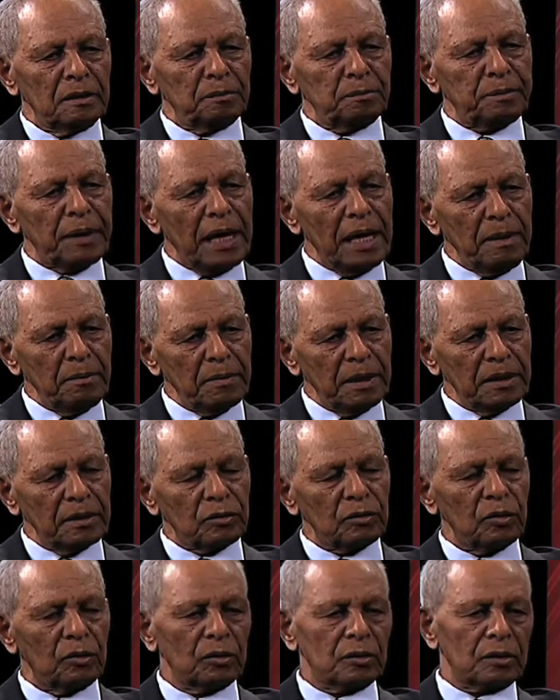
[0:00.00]

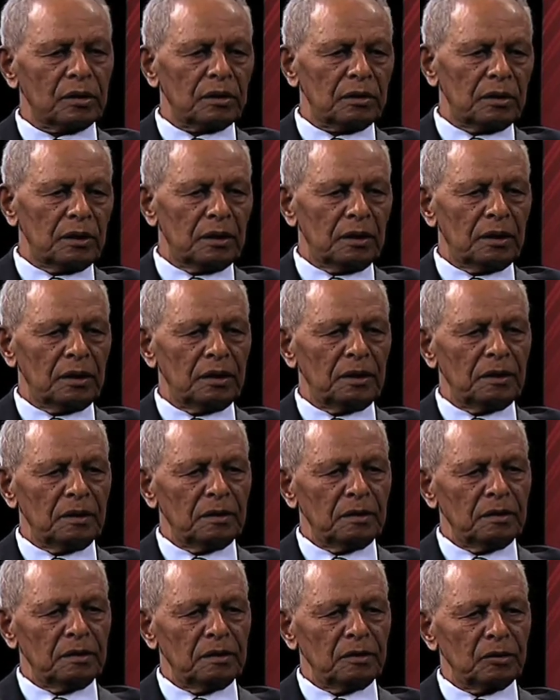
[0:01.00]
payment or
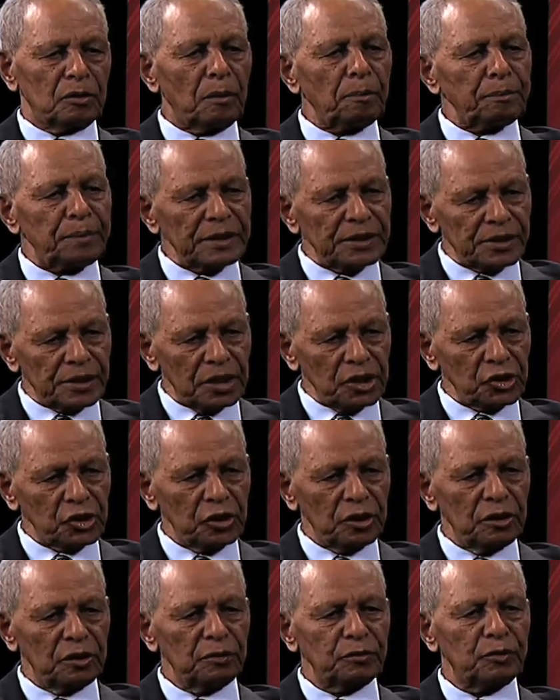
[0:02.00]

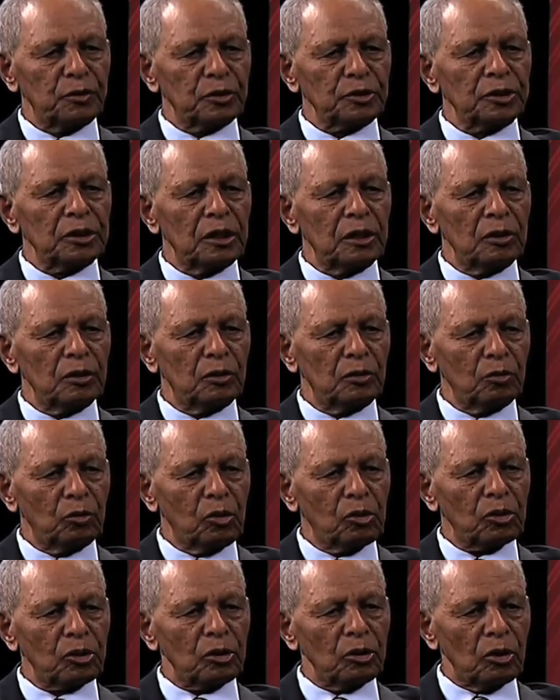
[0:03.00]
compensation for the
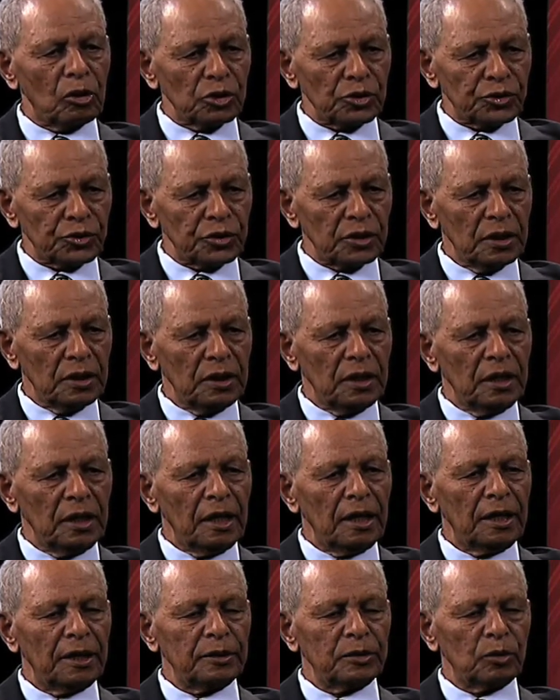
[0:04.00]
war loss,
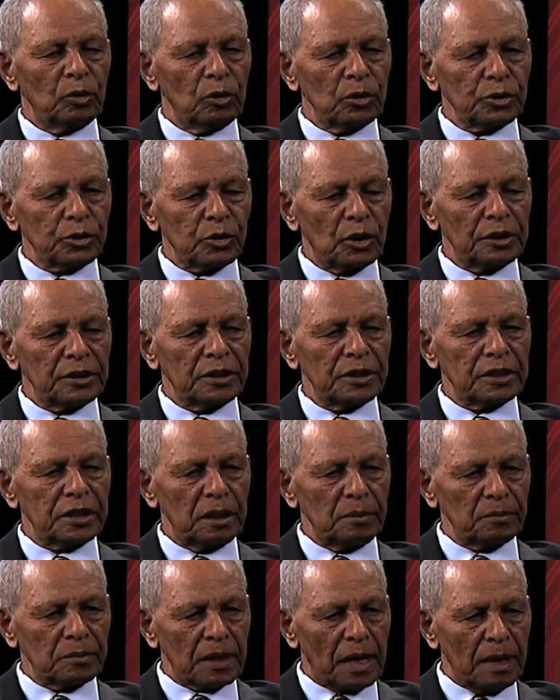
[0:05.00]
and also at the
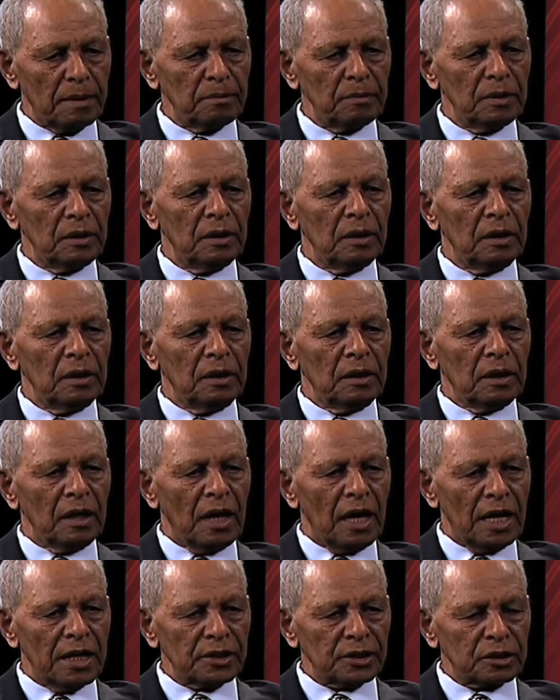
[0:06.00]
same time
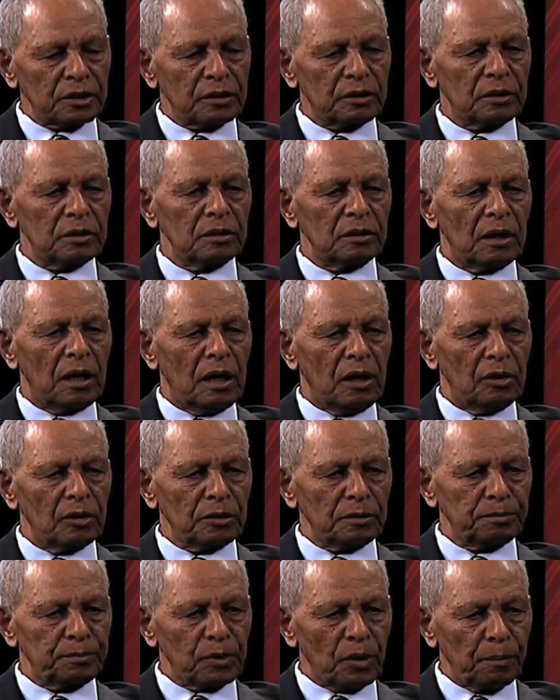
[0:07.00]
asked our
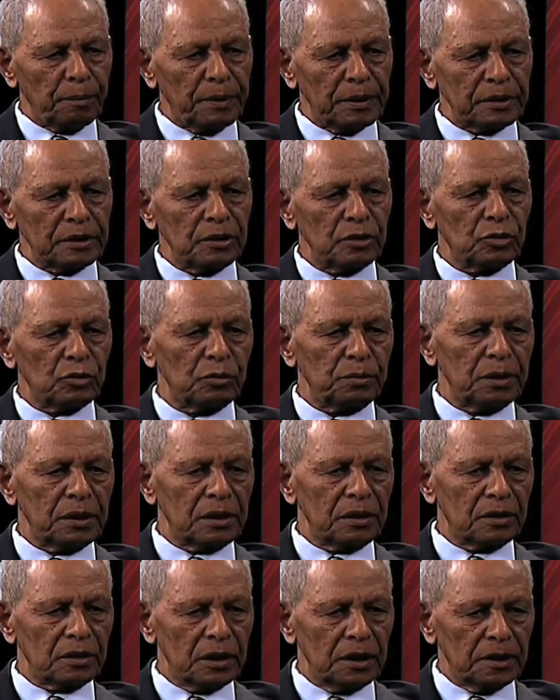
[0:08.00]
properties to be
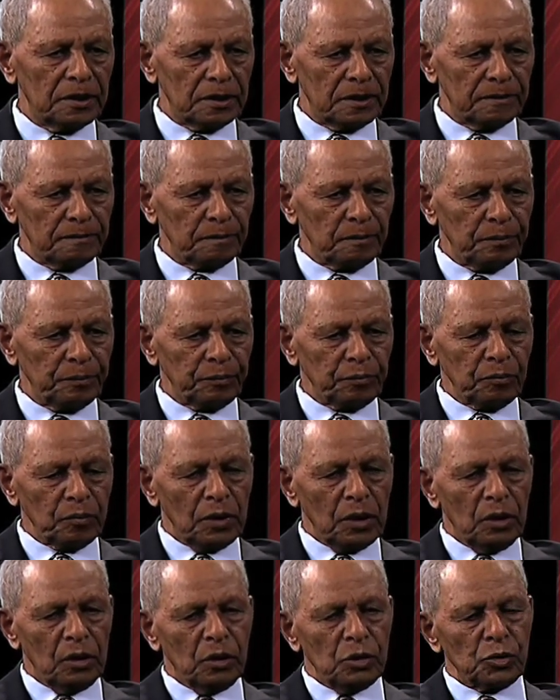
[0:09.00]
returned.
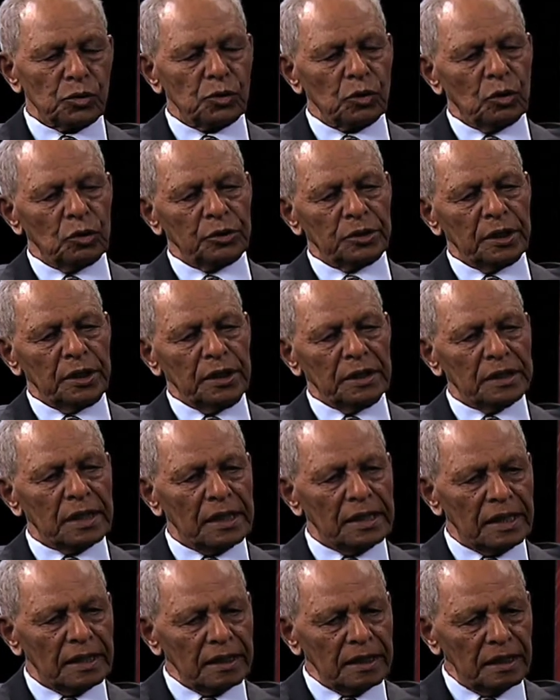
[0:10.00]
So the
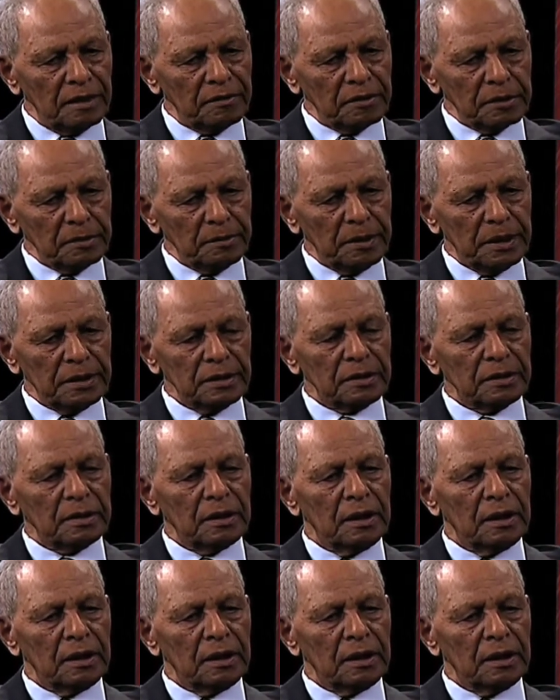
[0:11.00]
Italian government